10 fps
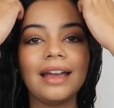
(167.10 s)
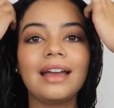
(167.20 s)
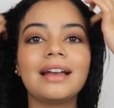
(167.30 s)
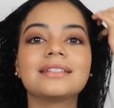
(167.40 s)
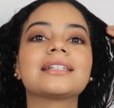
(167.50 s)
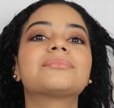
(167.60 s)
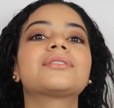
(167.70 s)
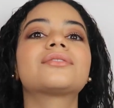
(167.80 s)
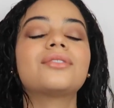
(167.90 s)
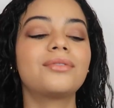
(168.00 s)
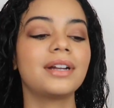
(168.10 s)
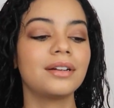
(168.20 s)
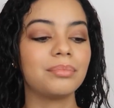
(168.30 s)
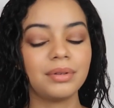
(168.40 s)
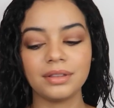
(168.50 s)
and I'm just so
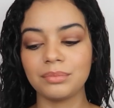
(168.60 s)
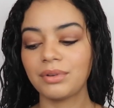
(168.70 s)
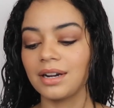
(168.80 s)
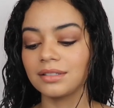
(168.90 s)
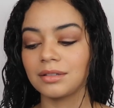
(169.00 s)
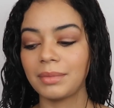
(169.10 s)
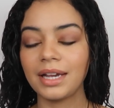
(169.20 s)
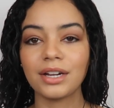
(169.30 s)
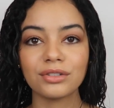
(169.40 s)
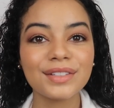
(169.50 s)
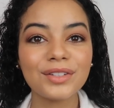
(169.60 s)
ready to put the products on my hair.